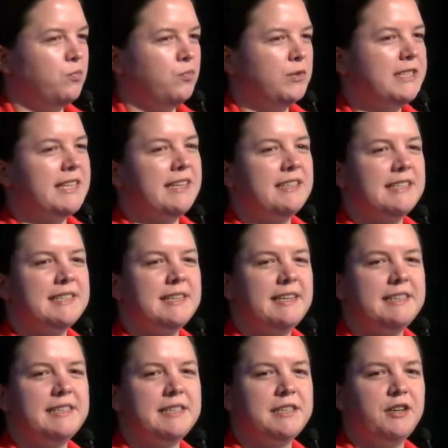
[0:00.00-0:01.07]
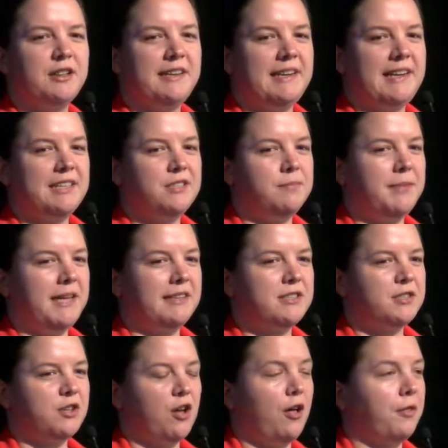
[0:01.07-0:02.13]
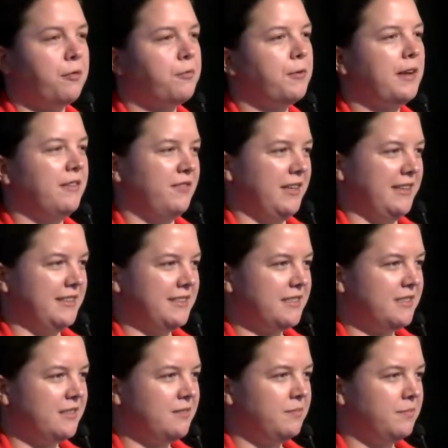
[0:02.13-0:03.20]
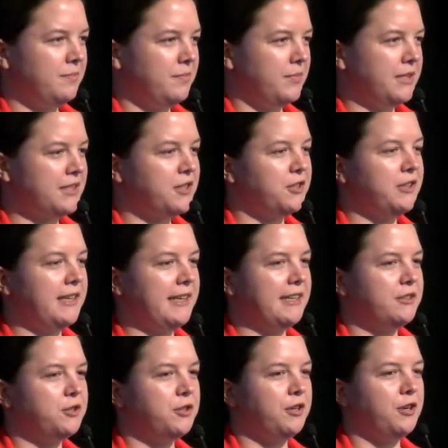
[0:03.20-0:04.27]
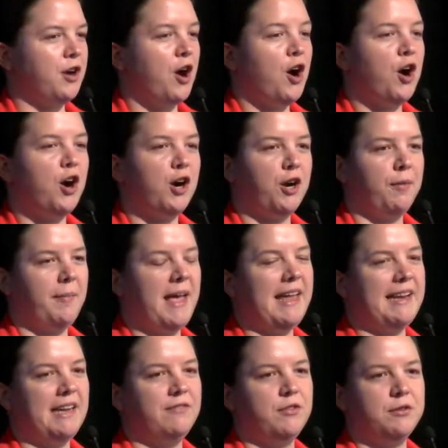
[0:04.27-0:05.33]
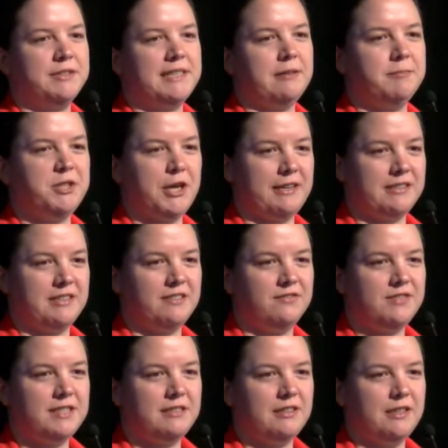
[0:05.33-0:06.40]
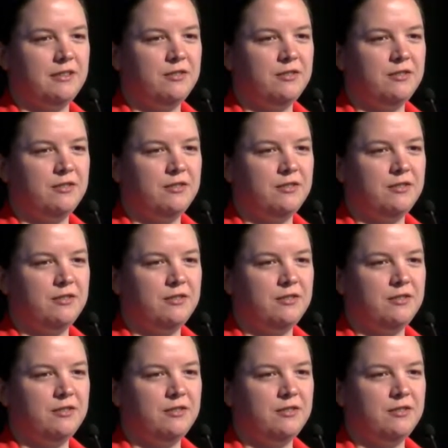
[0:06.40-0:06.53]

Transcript: We say it doesn't necessarily need to meet all three of these, but certainly it shouldn't harm any of those objectives.